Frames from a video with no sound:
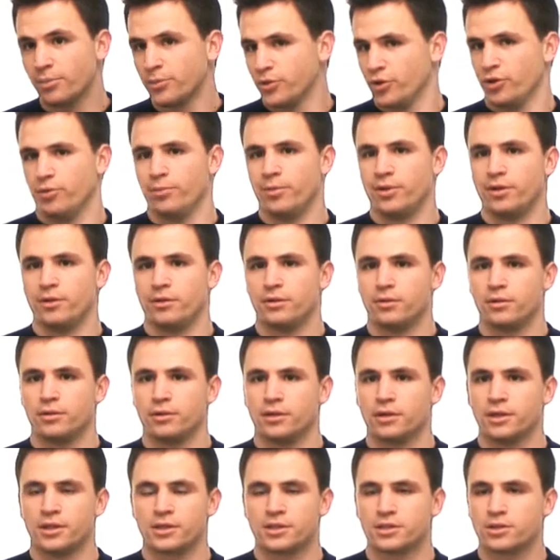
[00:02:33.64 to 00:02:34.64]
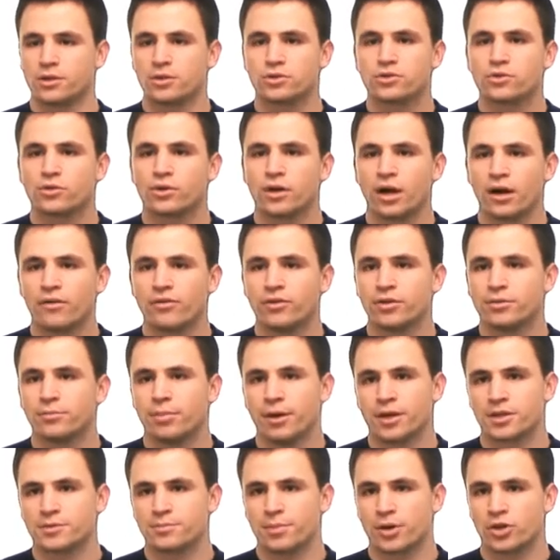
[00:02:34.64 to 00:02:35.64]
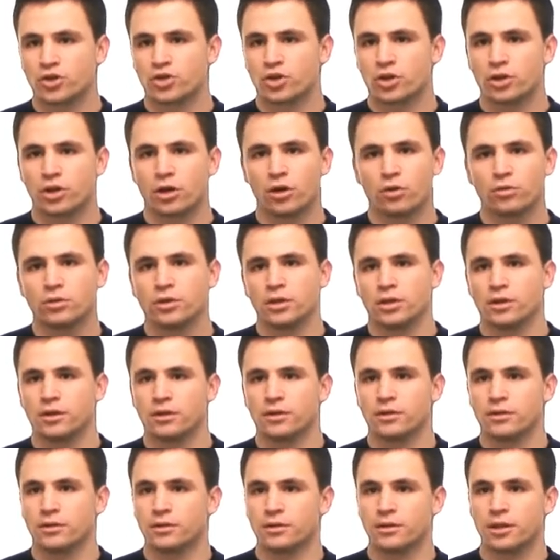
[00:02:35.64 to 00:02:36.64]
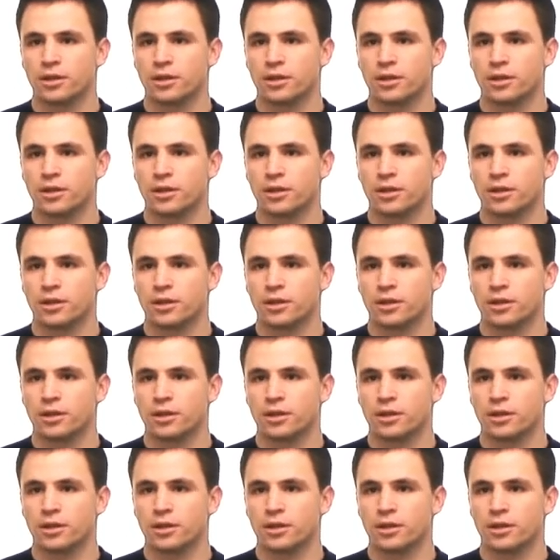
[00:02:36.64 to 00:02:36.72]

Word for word: help terminal is also covered by special coating